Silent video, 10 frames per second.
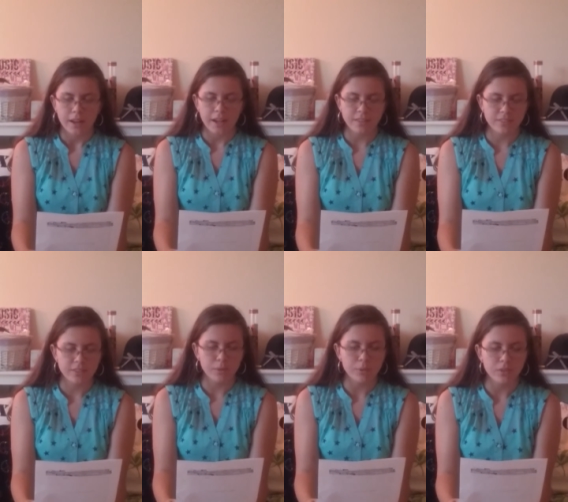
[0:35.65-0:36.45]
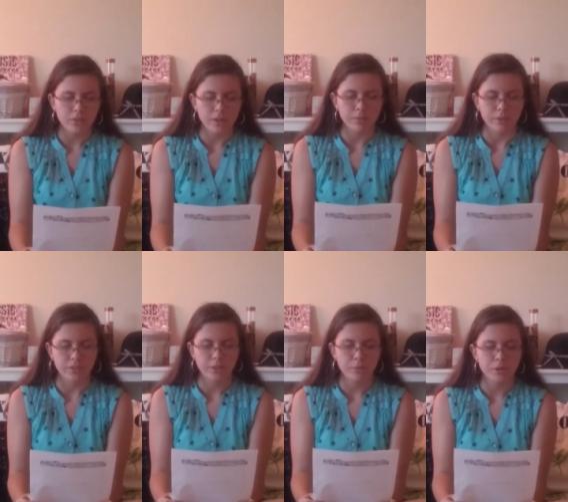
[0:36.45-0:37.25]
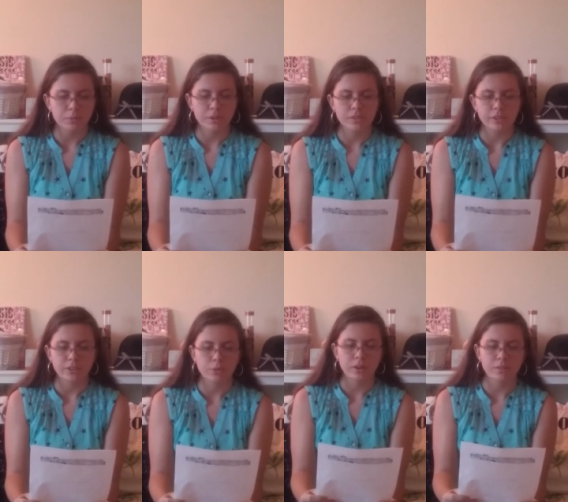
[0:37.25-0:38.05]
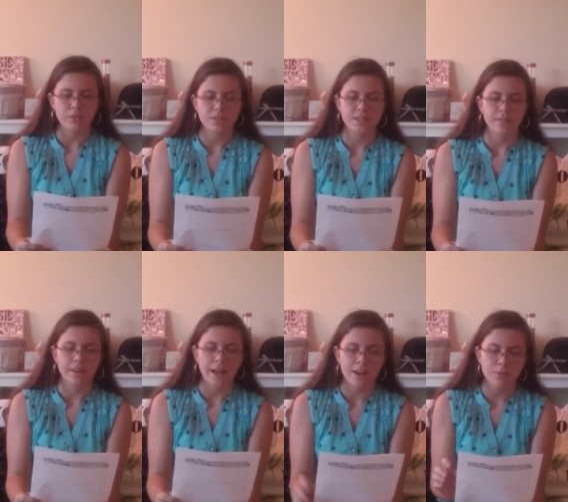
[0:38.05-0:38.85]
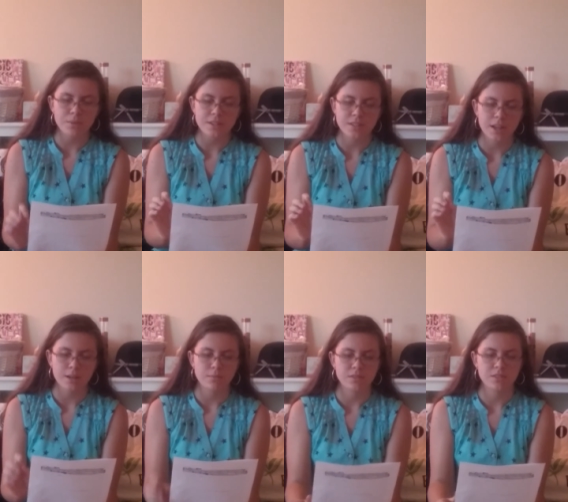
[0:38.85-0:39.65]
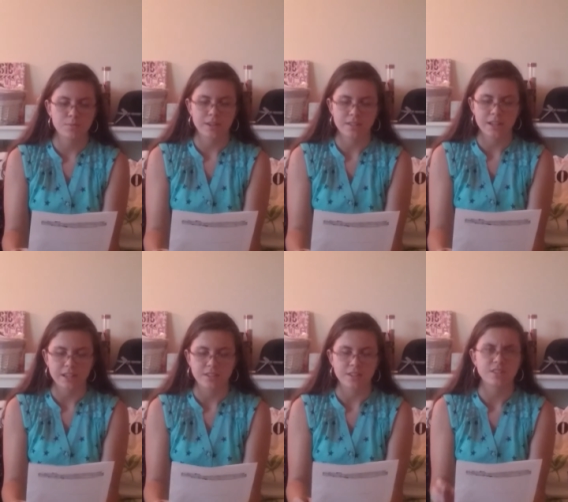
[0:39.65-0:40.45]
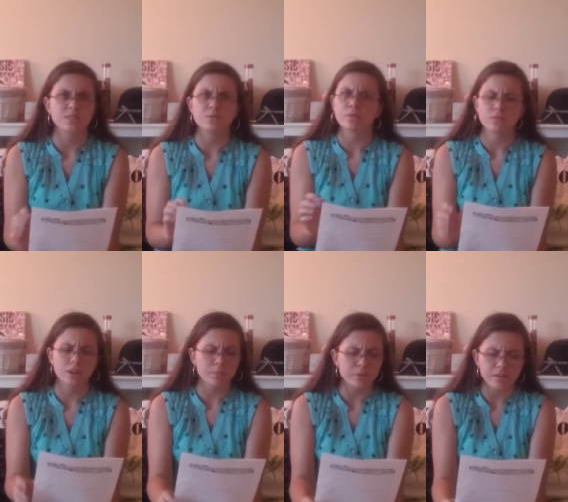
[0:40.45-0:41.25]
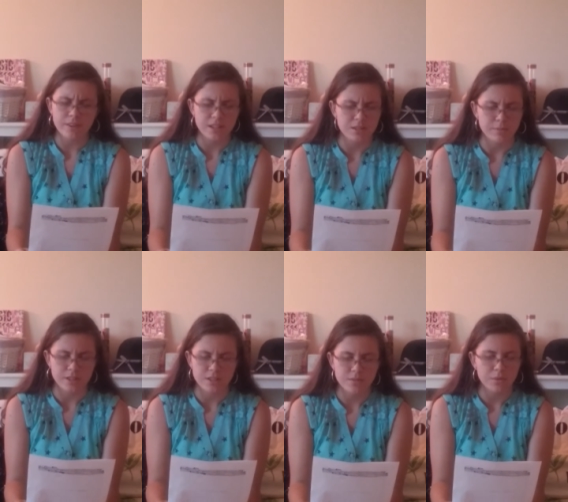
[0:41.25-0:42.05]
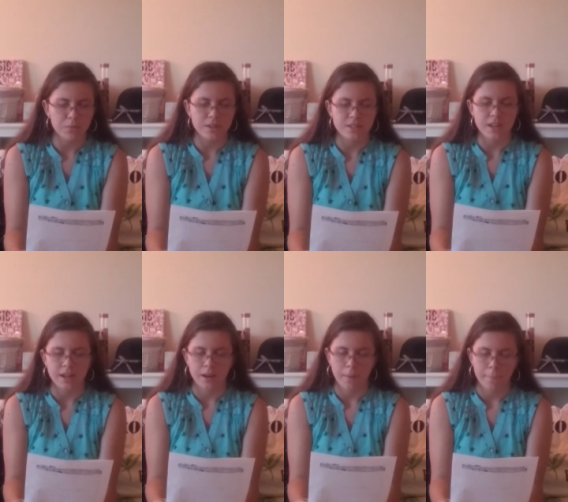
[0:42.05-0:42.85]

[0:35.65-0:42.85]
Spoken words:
Ask someone you live with, someone you're with nearly 24/7, how much time you spend texting. Just a brief estimate, just for one day.